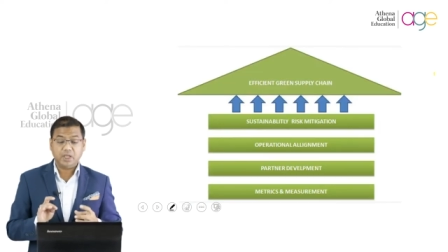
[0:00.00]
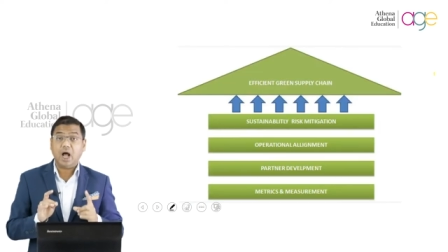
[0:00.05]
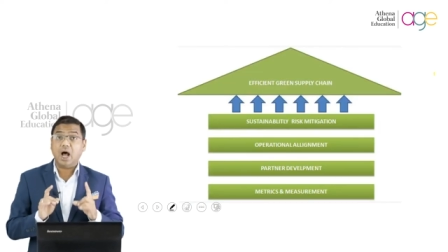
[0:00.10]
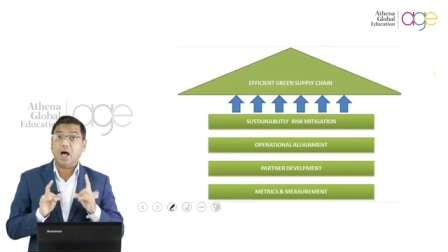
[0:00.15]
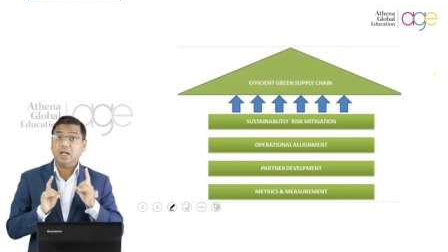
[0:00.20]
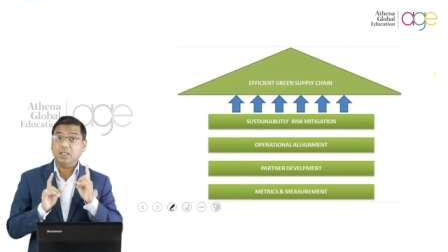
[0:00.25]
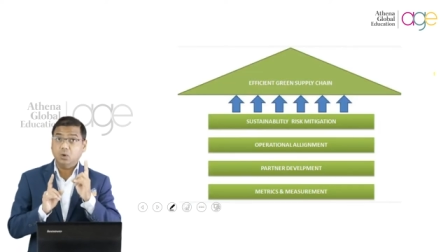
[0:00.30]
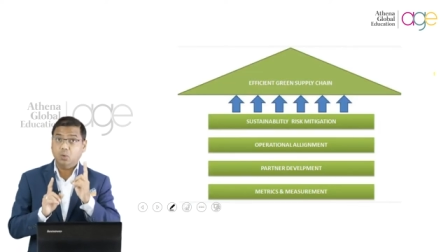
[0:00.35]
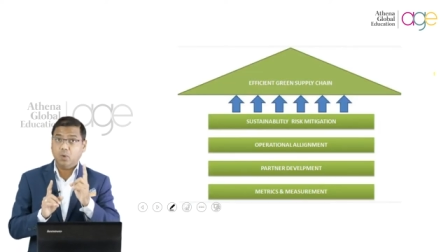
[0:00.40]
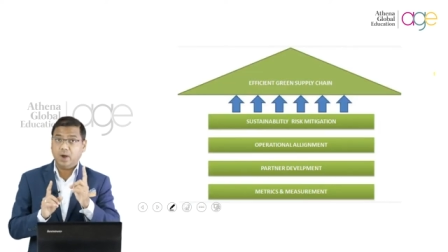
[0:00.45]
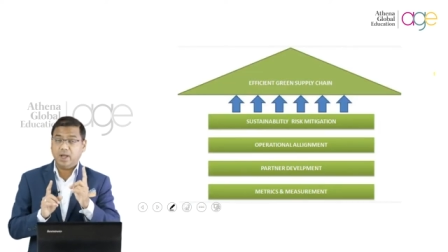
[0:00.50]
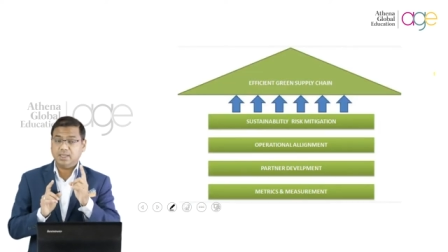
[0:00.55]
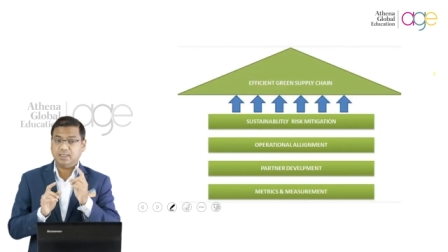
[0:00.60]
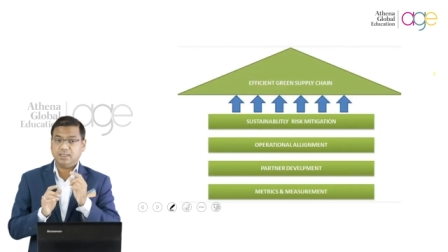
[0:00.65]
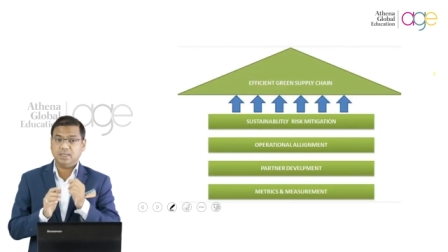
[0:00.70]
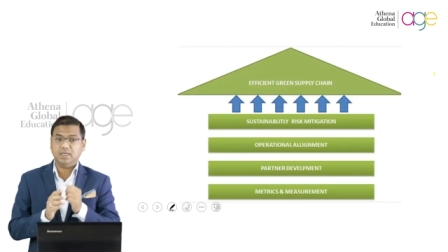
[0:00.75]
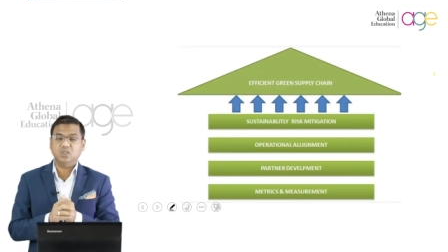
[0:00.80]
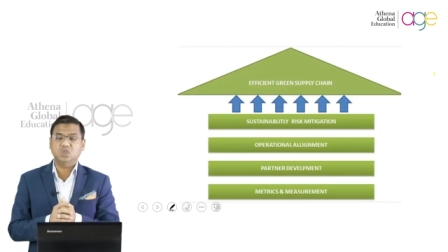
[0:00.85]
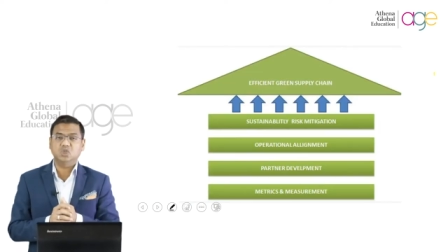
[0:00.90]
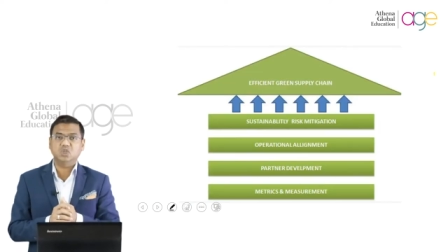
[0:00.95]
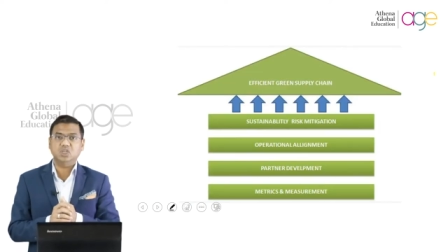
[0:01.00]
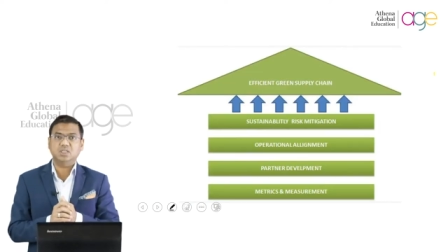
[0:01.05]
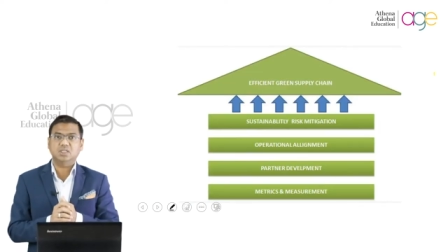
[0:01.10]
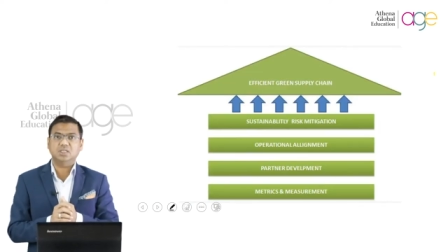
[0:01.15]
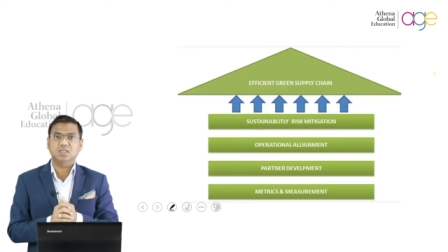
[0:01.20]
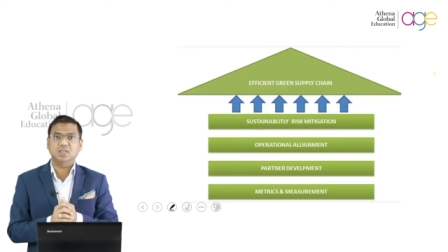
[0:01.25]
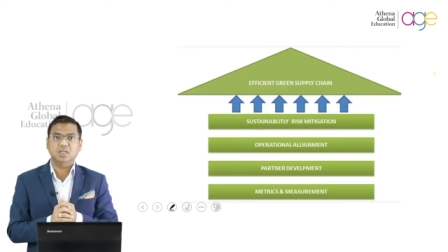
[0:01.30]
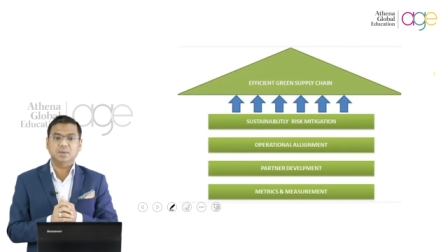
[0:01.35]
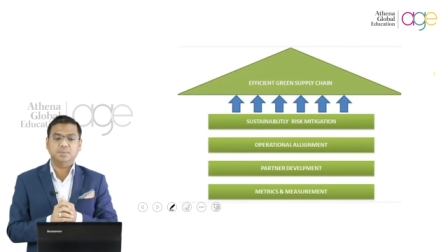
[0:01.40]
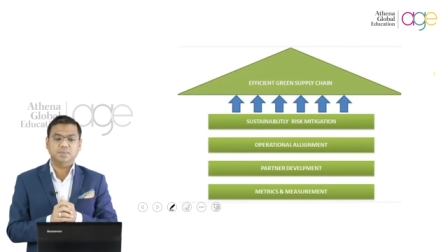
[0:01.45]
Otherwise, it's
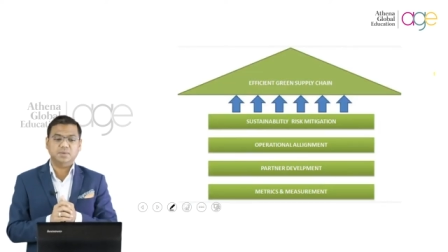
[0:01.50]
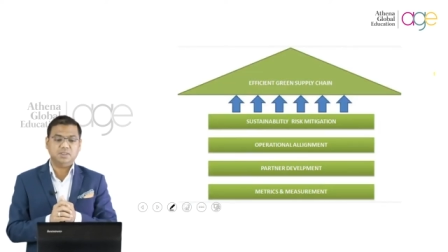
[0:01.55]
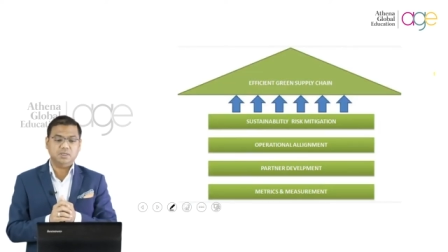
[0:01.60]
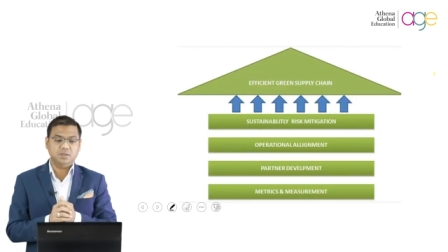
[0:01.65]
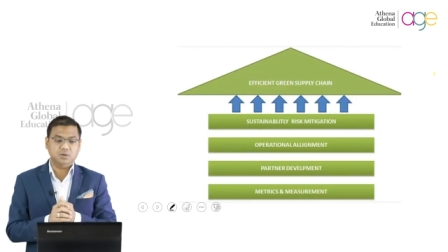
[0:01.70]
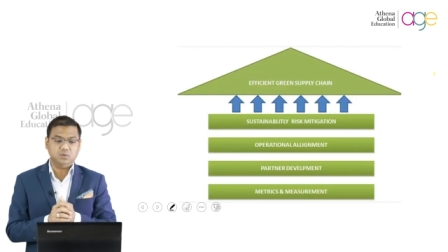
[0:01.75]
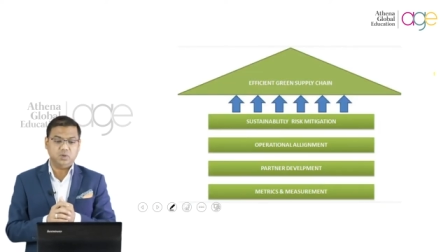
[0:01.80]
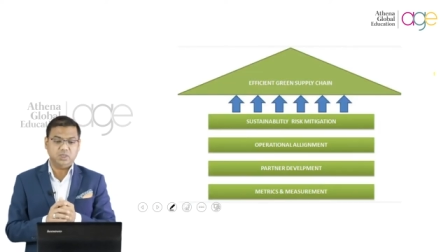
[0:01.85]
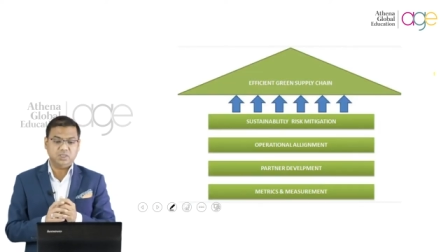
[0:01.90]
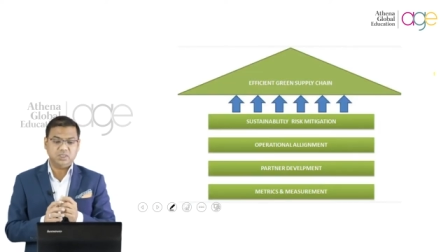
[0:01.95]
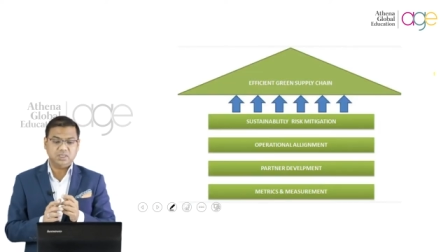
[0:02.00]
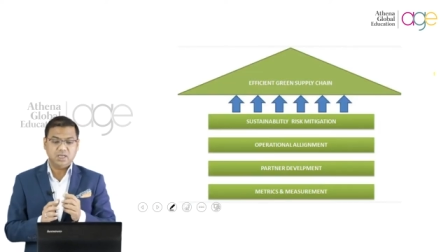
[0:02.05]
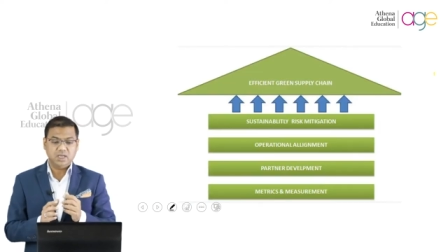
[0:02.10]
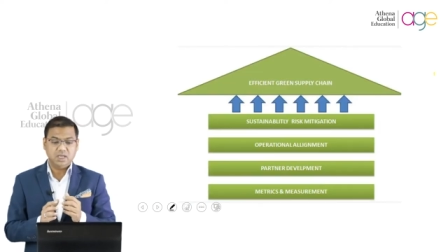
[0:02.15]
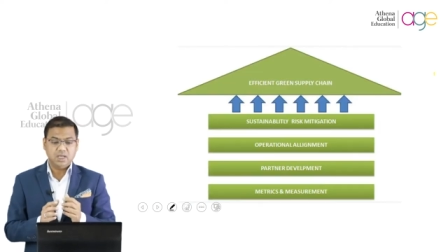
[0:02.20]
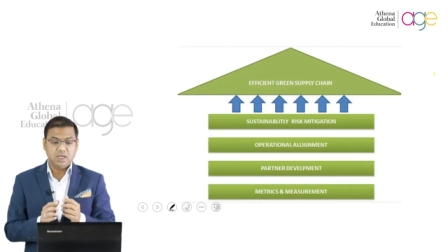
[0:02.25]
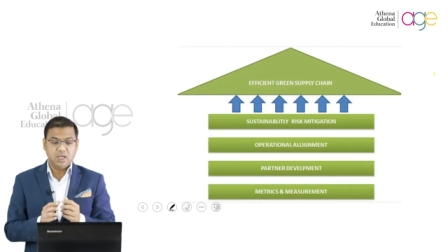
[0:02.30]
just a lip service.